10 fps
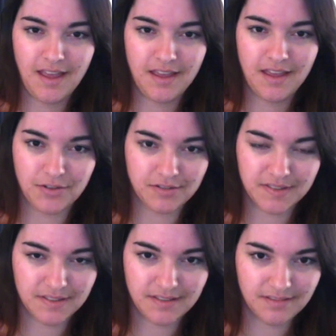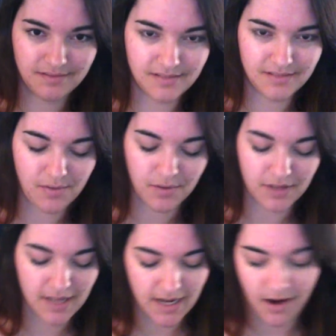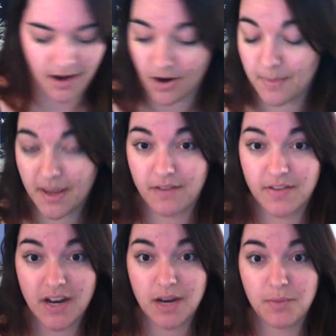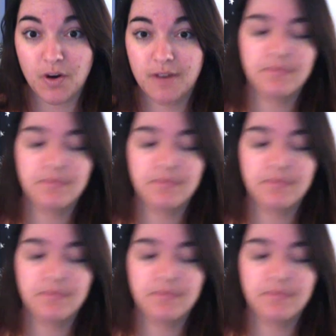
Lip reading: There's not really any air coming out of it anymore.